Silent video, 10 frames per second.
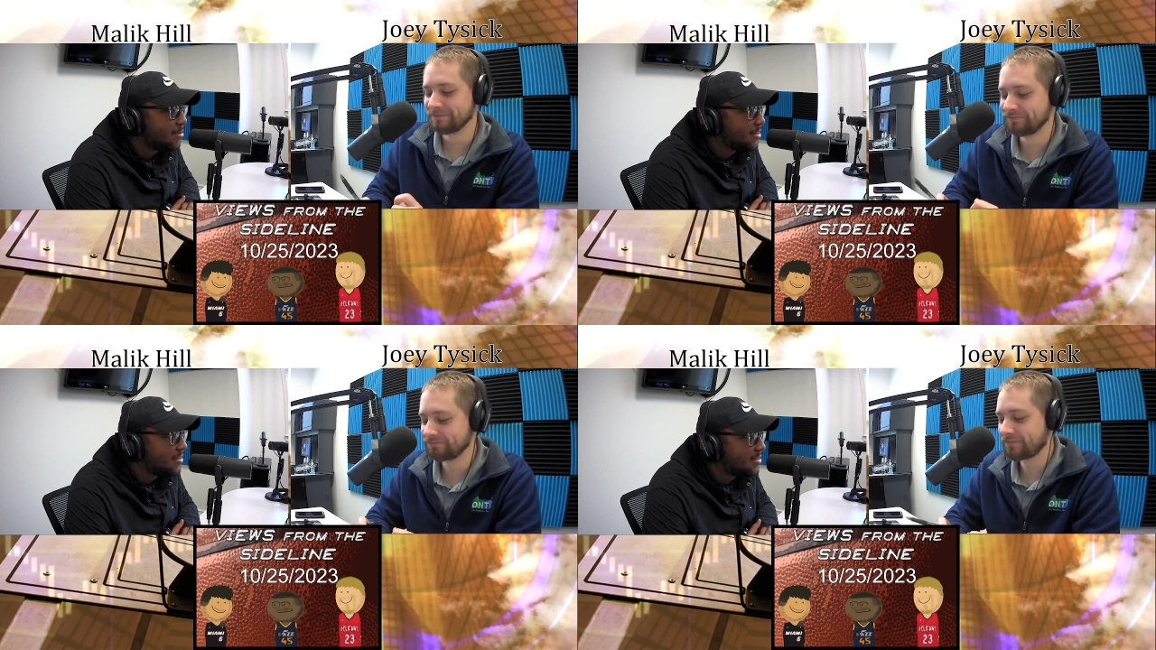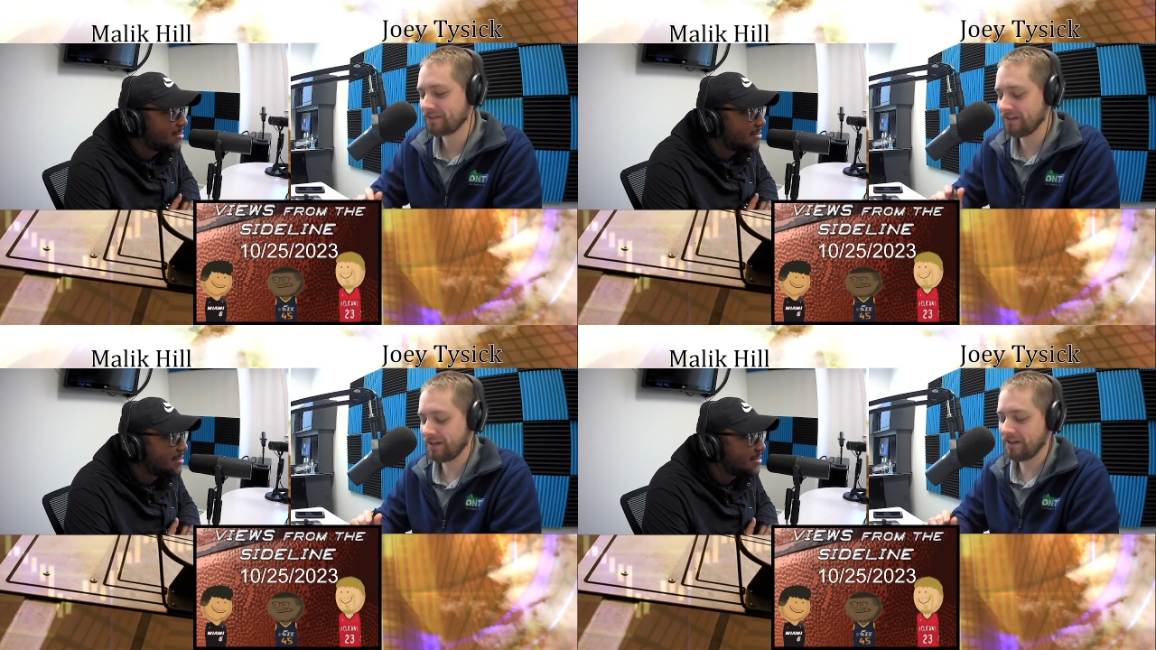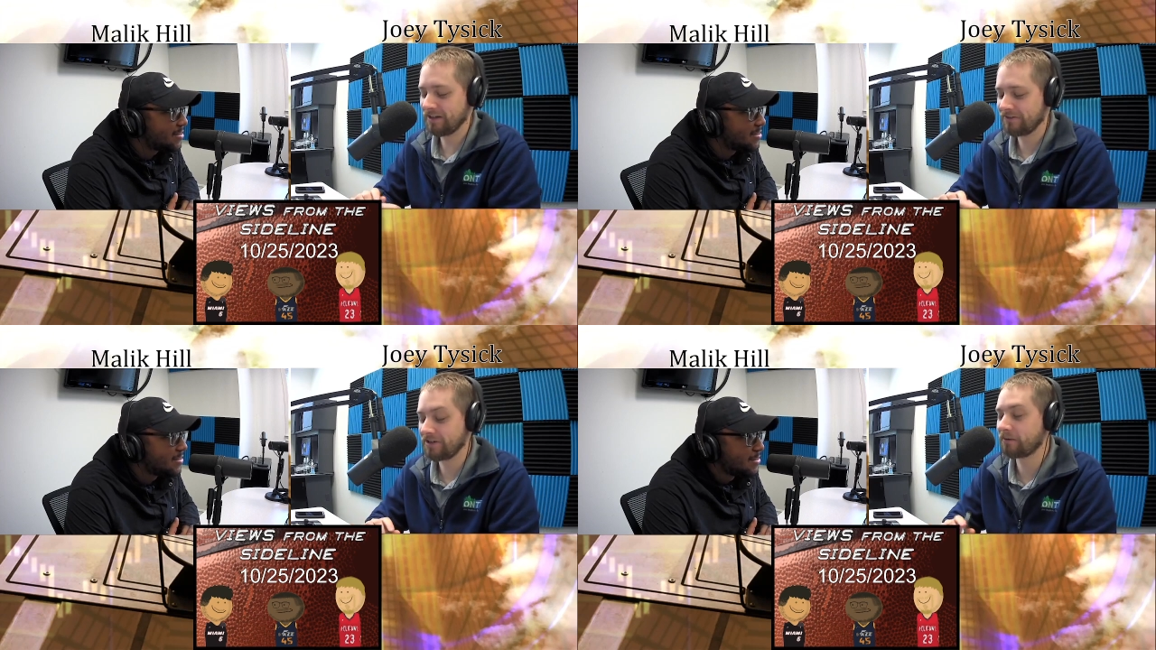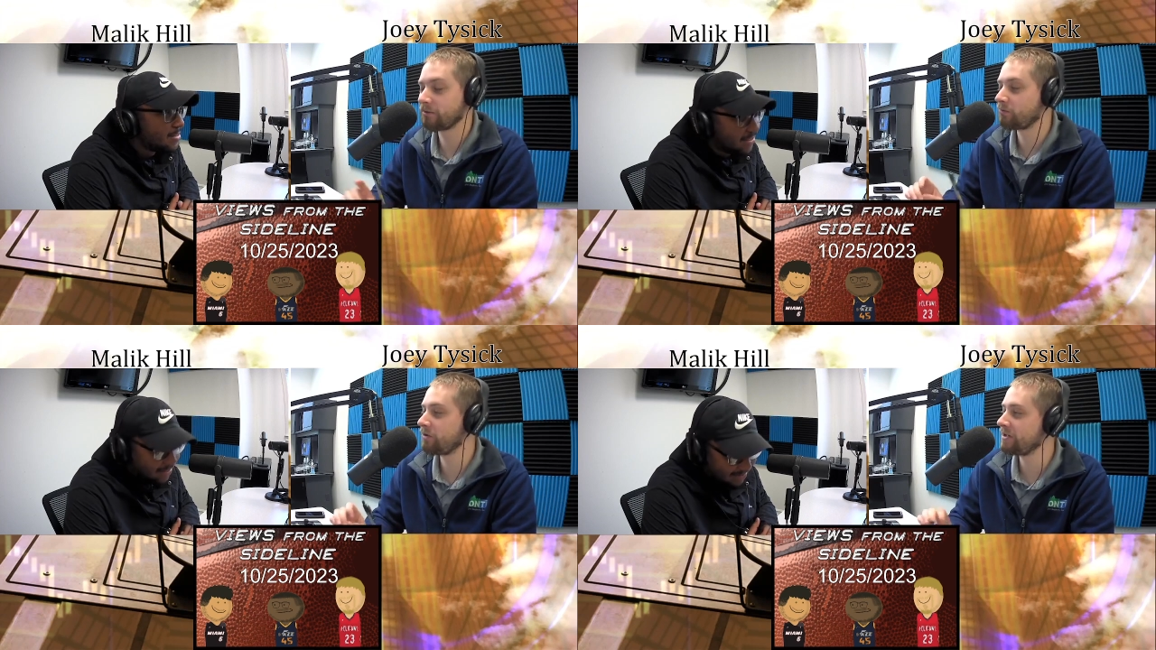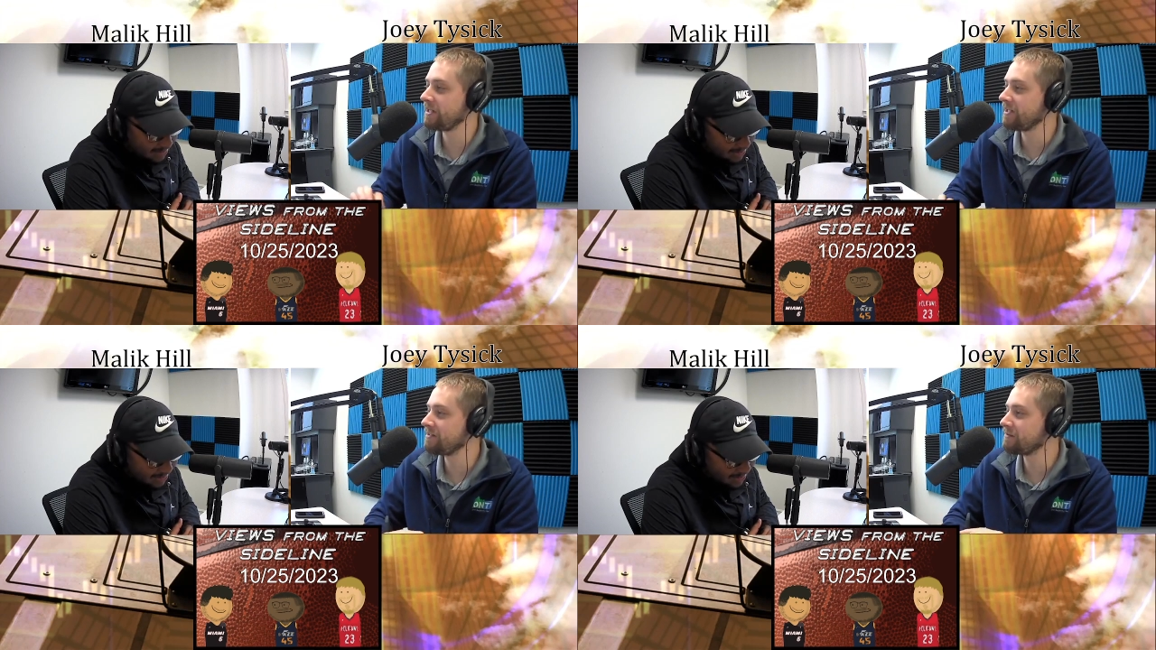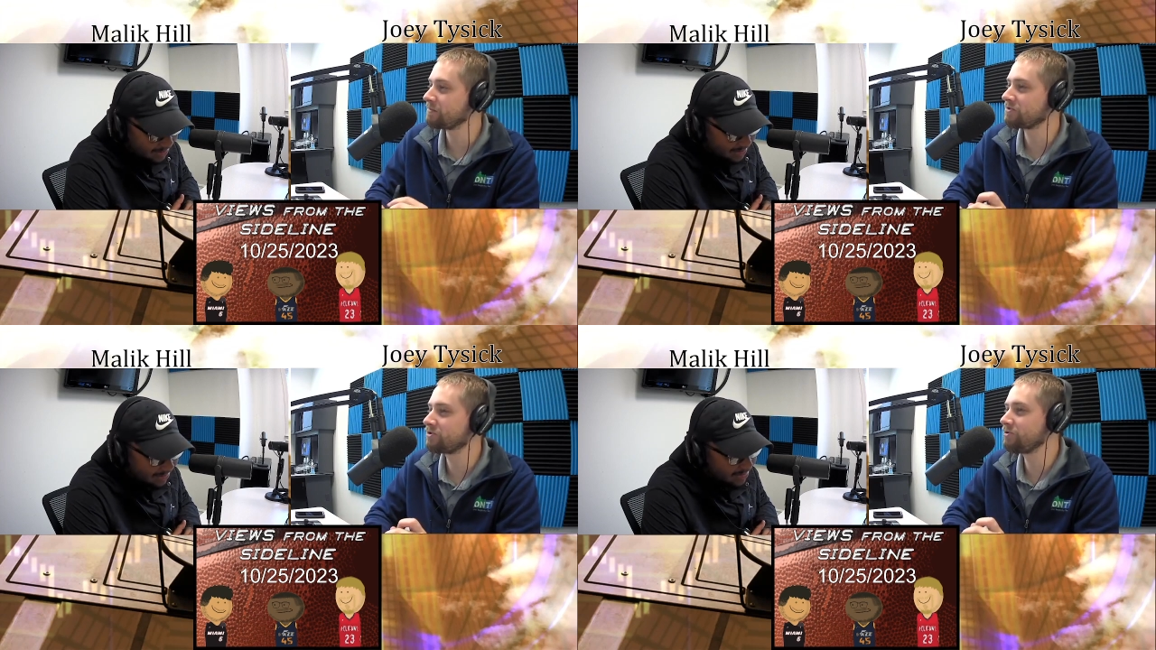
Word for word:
Speaker 1: agree. Uh, the number one and number